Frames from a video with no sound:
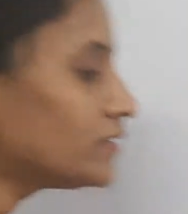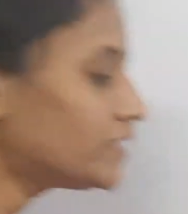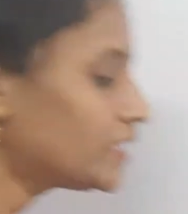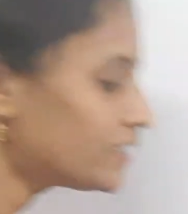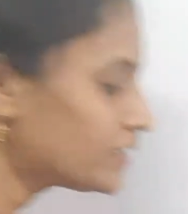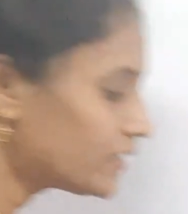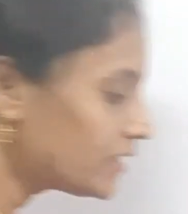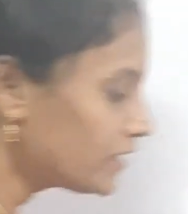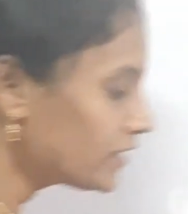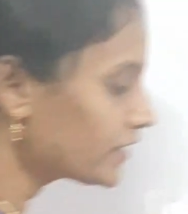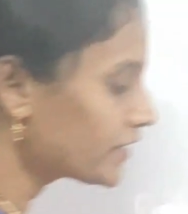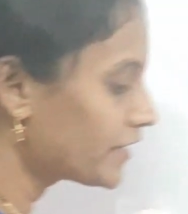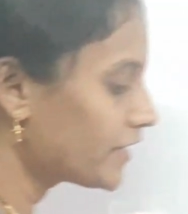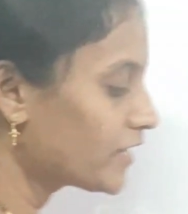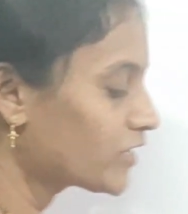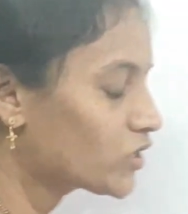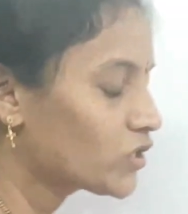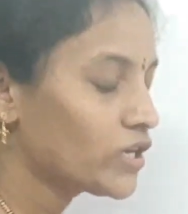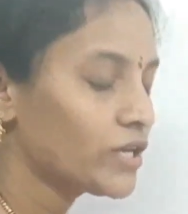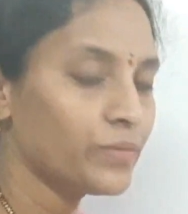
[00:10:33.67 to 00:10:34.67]
Generally,
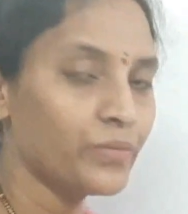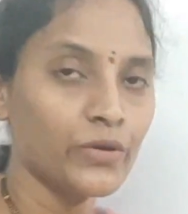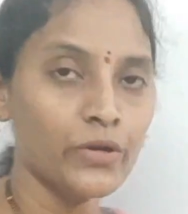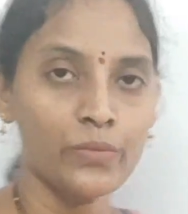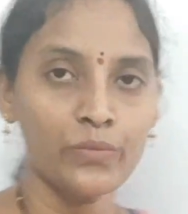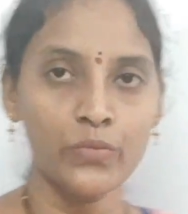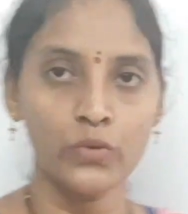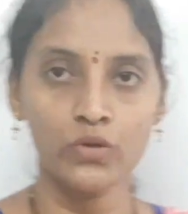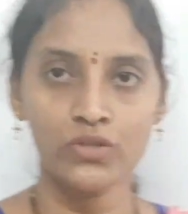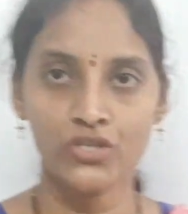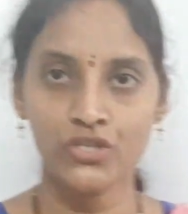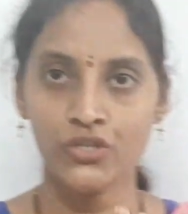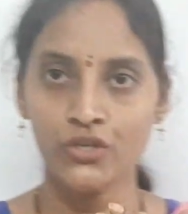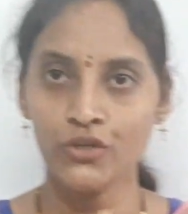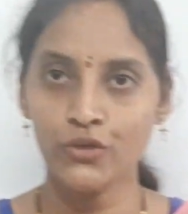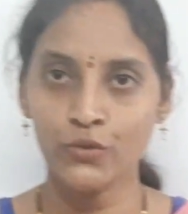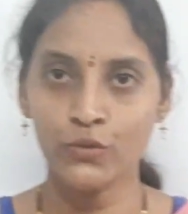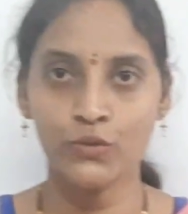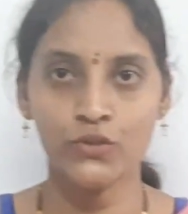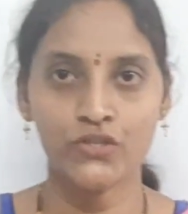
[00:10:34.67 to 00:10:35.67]
Kekule proposed
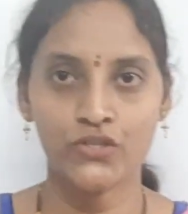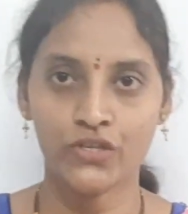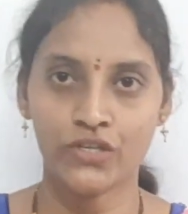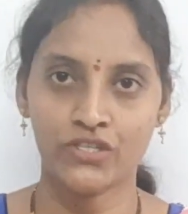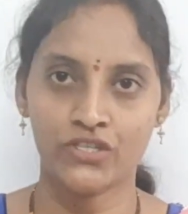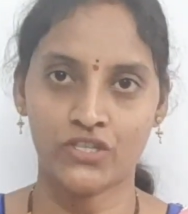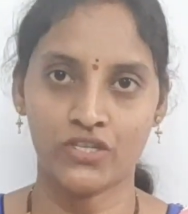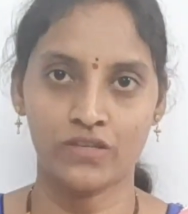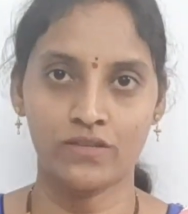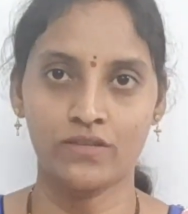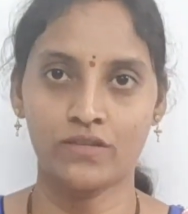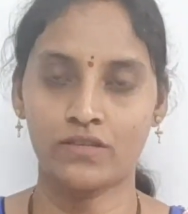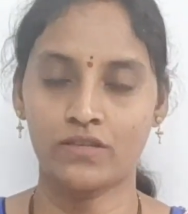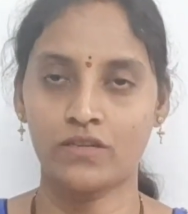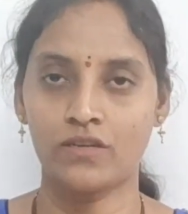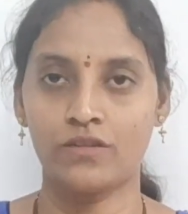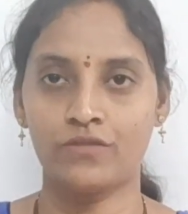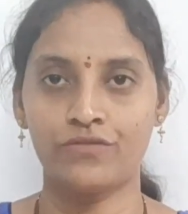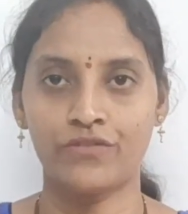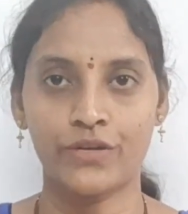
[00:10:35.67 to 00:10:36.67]
2 structures
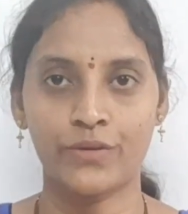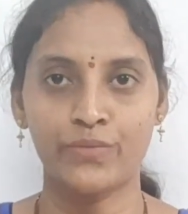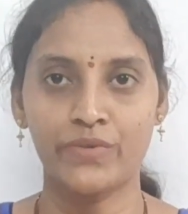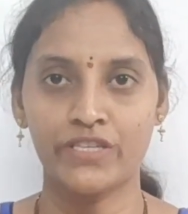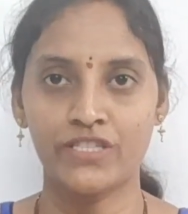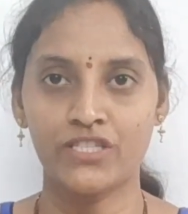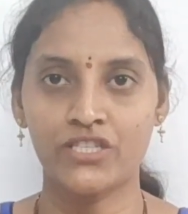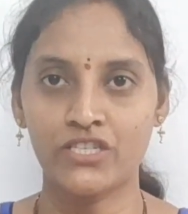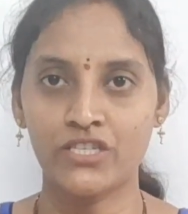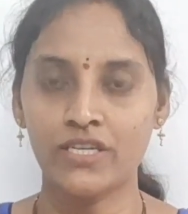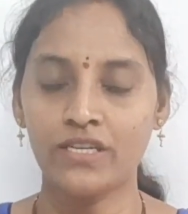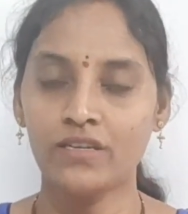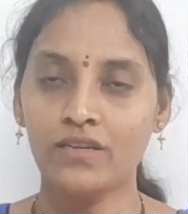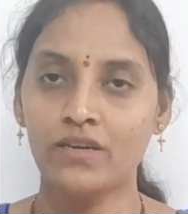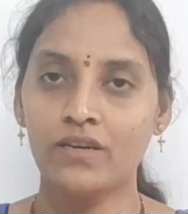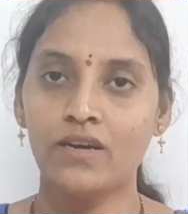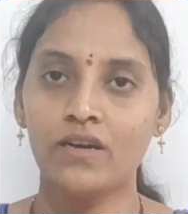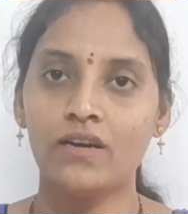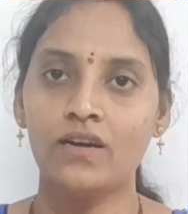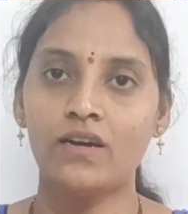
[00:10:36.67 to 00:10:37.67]
for benzene.
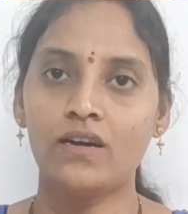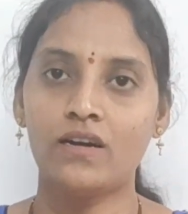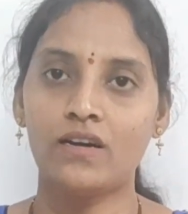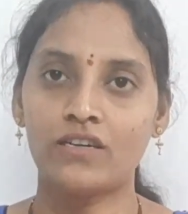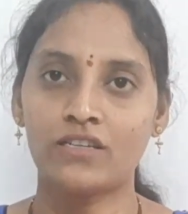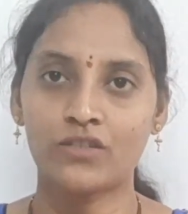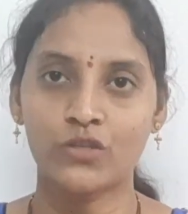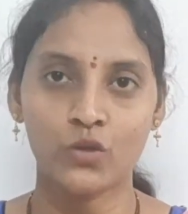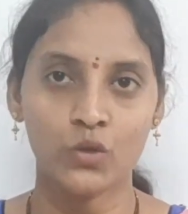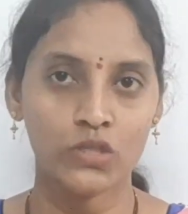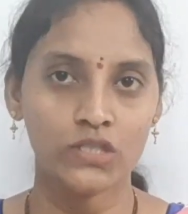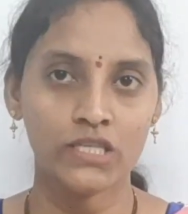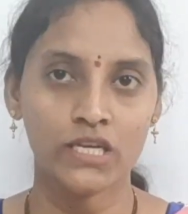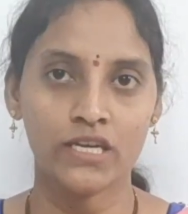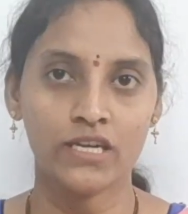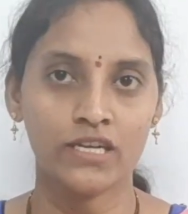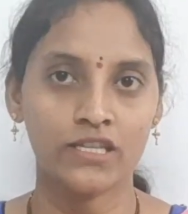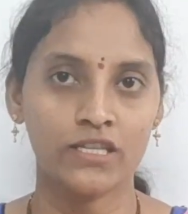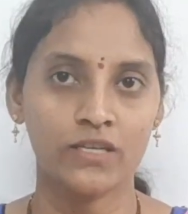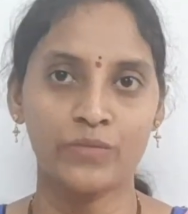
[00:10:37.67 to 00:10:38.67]
Those are
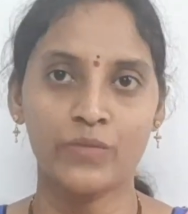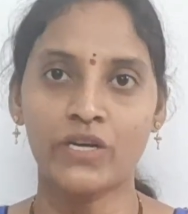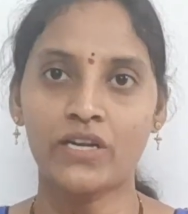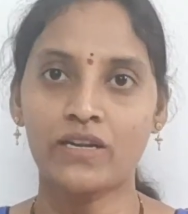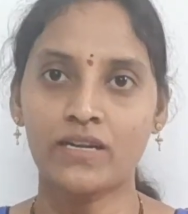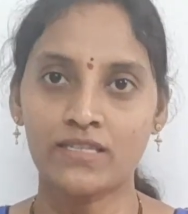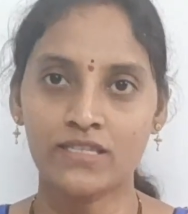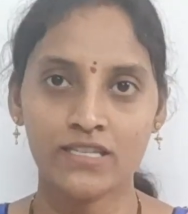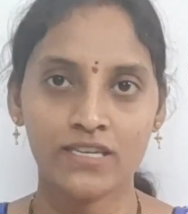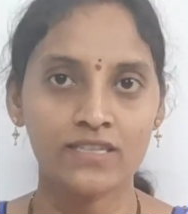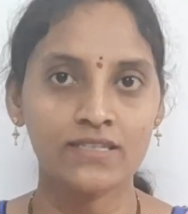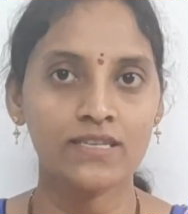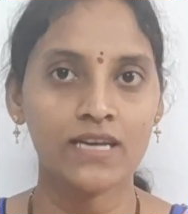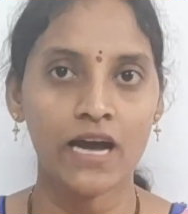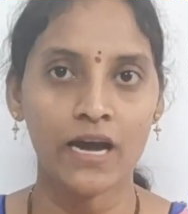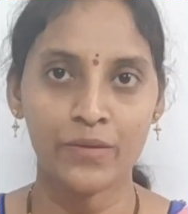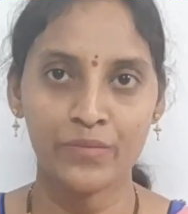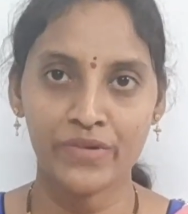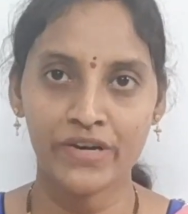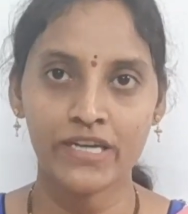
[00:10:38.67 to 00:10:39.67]
nothing but resonance
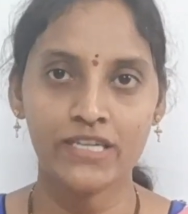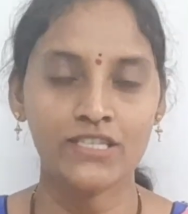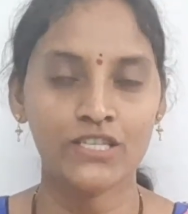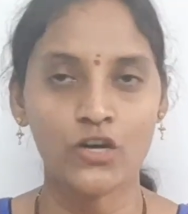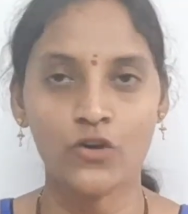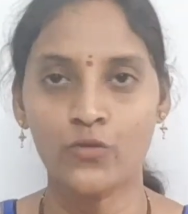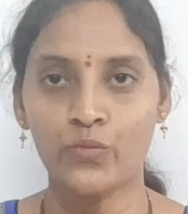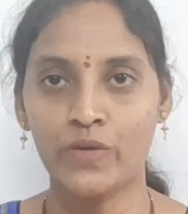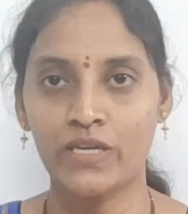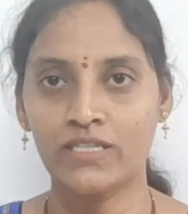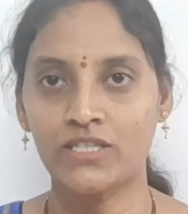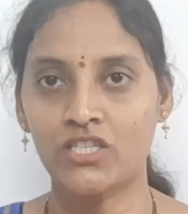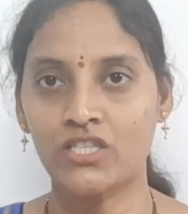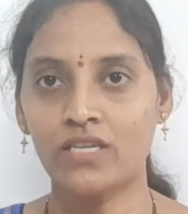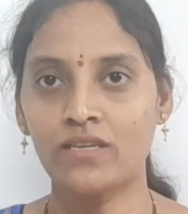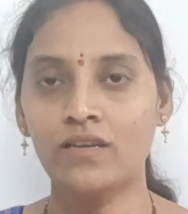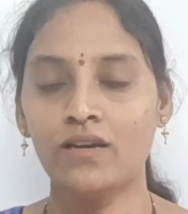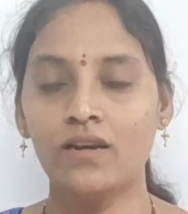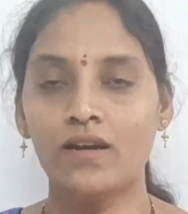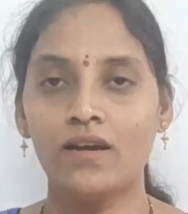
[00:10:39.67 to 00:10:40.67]
hybrids of
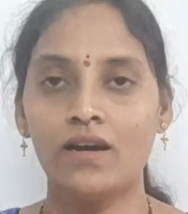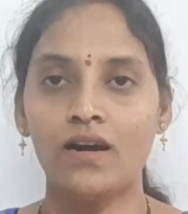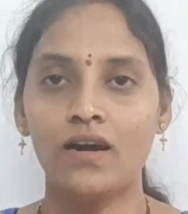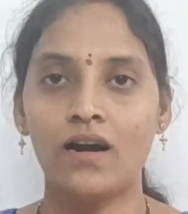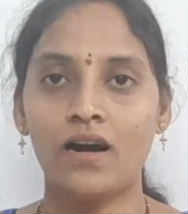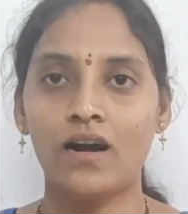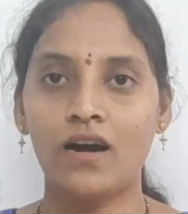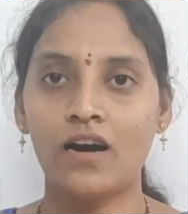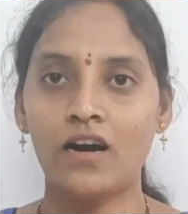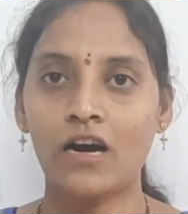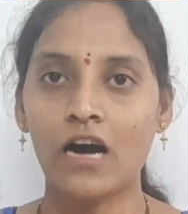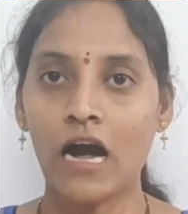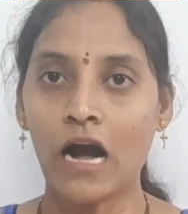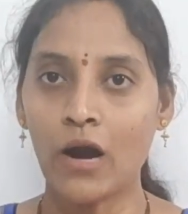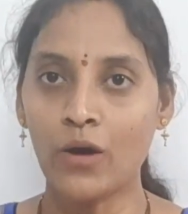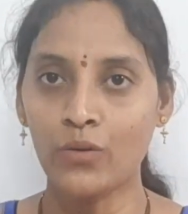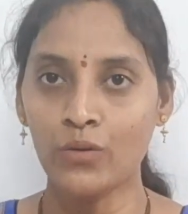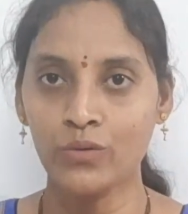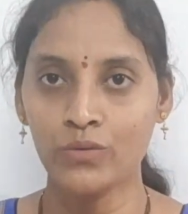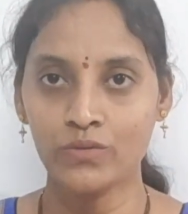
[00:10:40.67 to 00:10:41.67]
benzene.
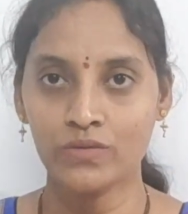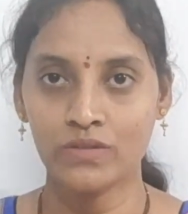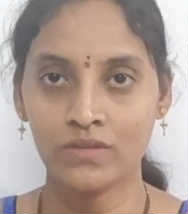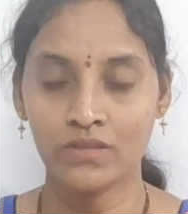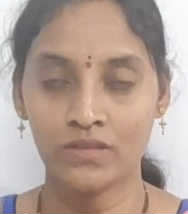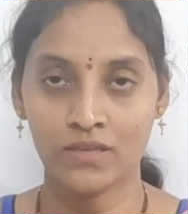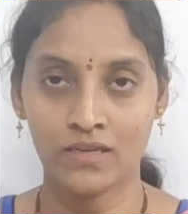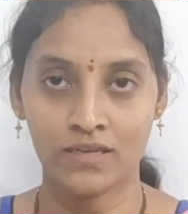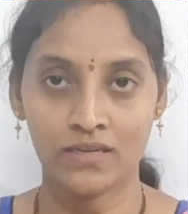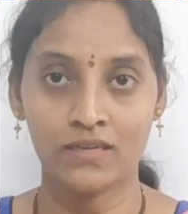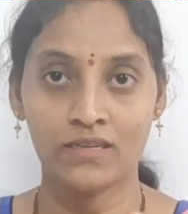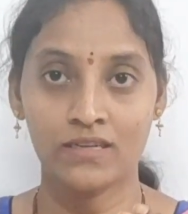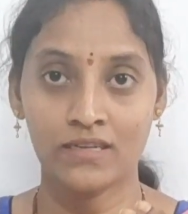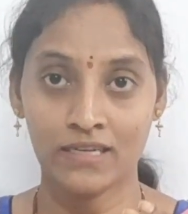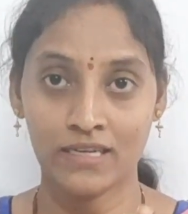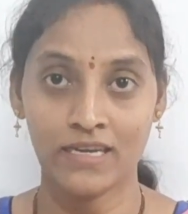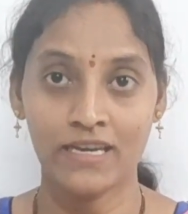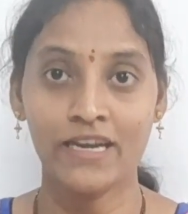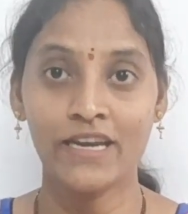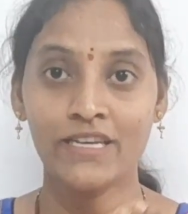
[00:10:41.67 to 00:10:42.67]
How
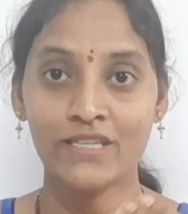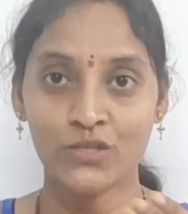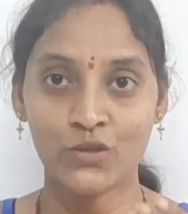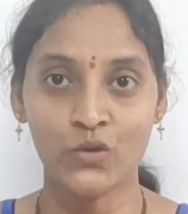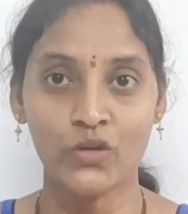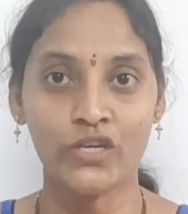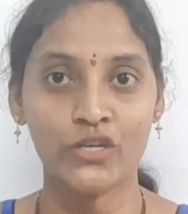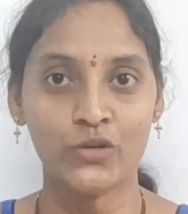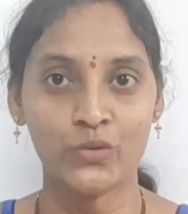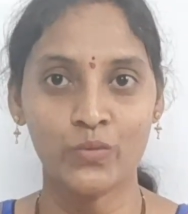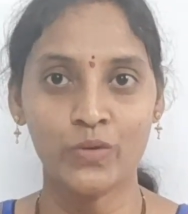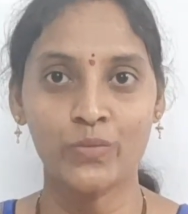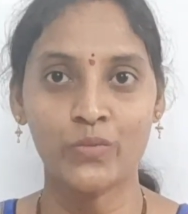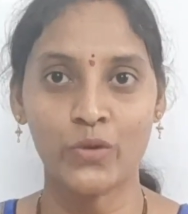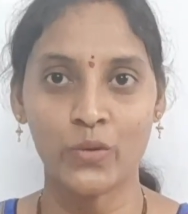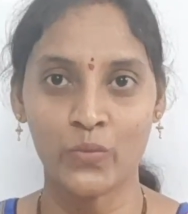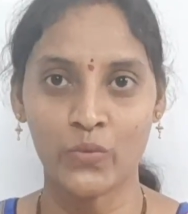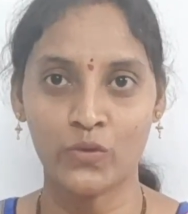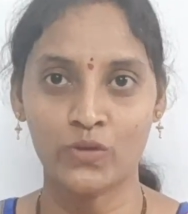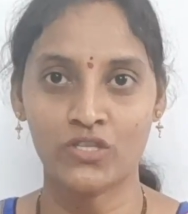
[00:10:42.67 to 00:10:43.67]
he is going to be
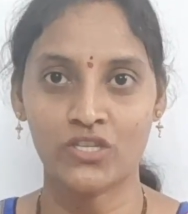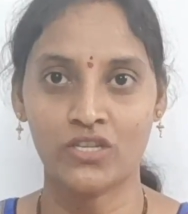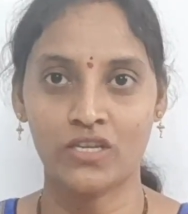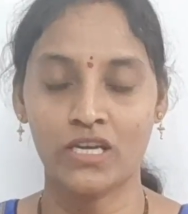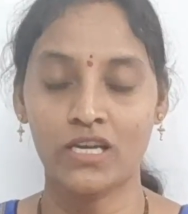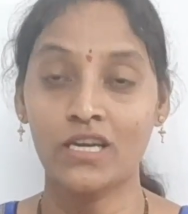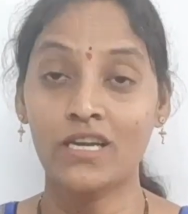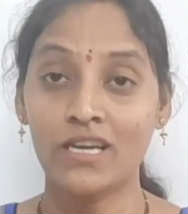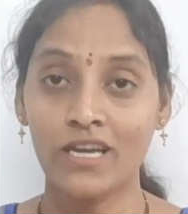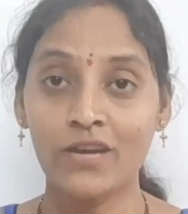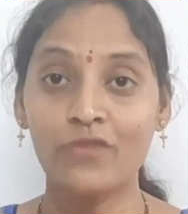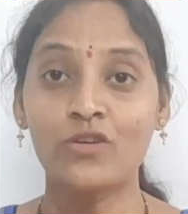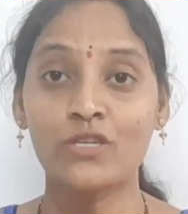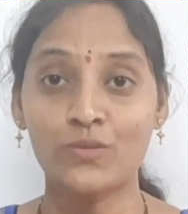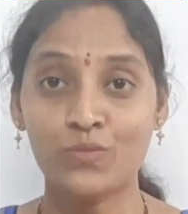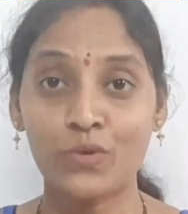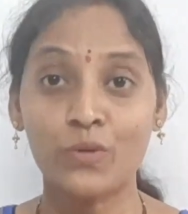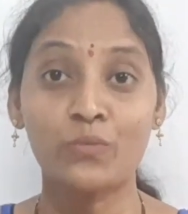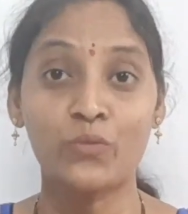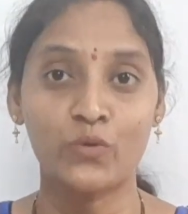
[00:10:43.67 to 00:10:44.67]
proposed? He was
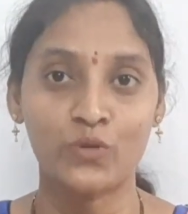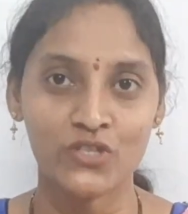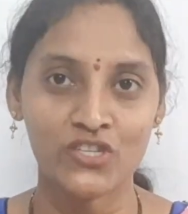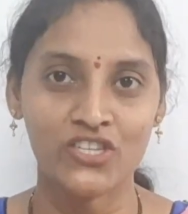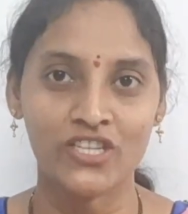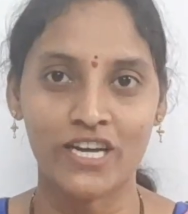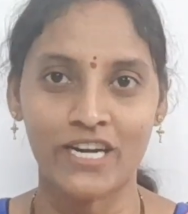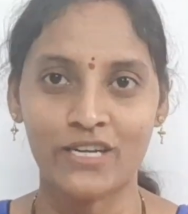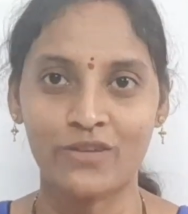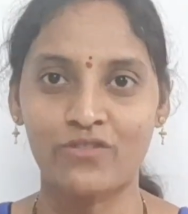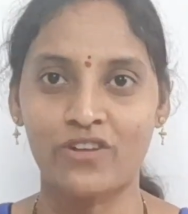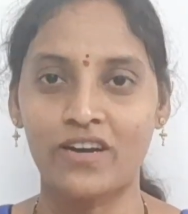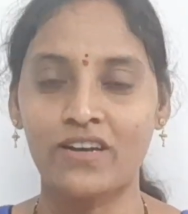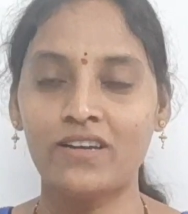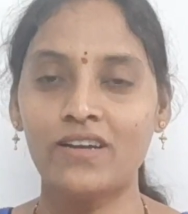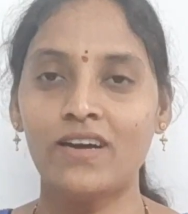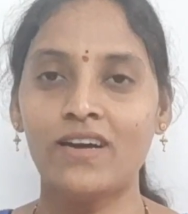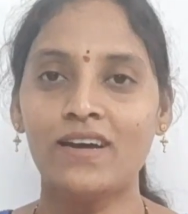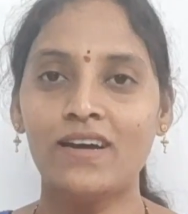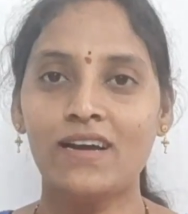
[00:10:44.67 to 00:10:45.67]
proposed that
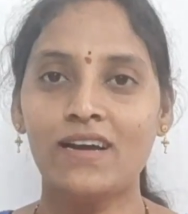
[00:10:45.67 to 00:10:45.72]
one.